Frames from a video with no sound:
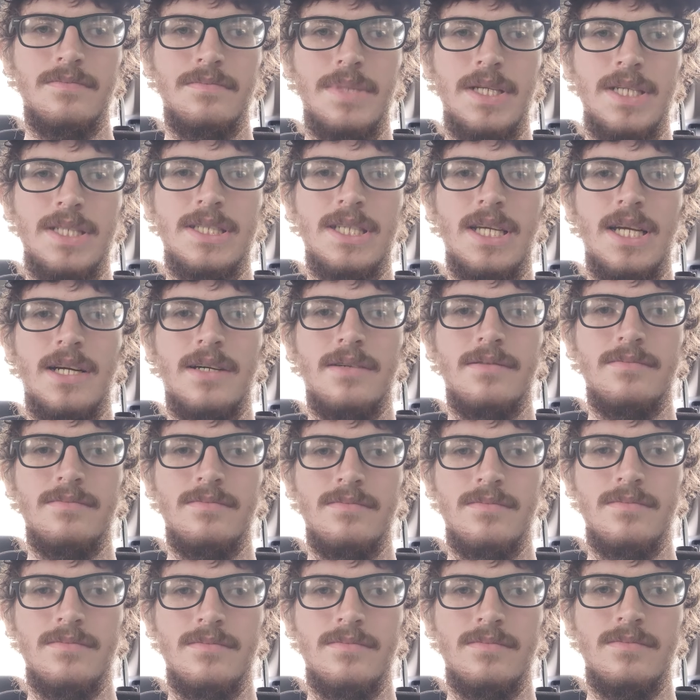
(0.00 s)
Peace out.
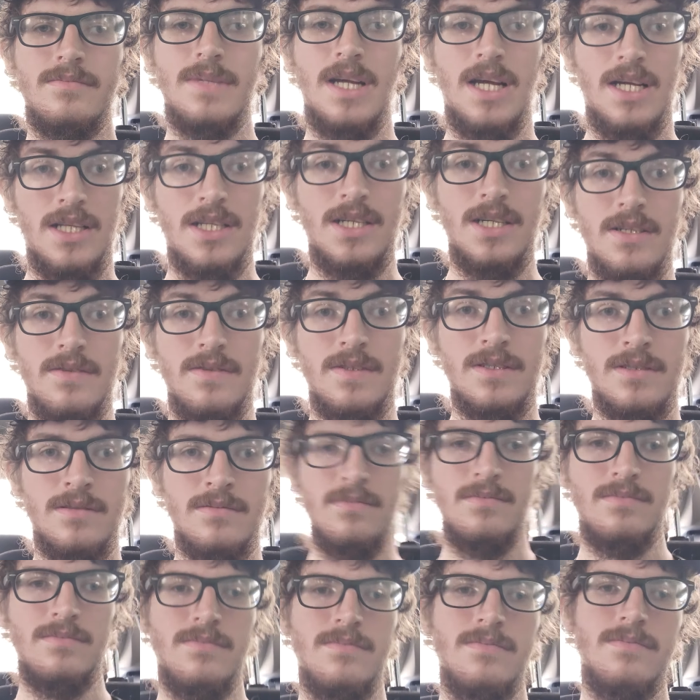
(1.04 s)
I love
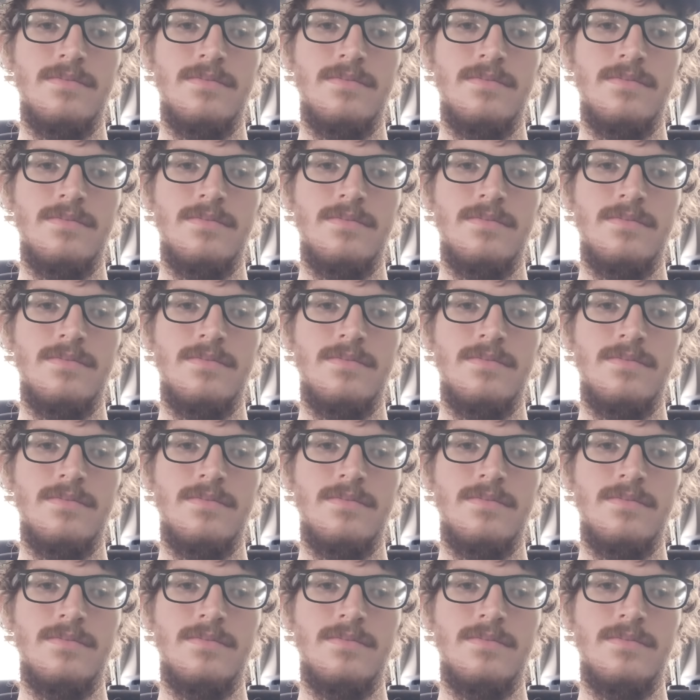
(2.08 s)
you.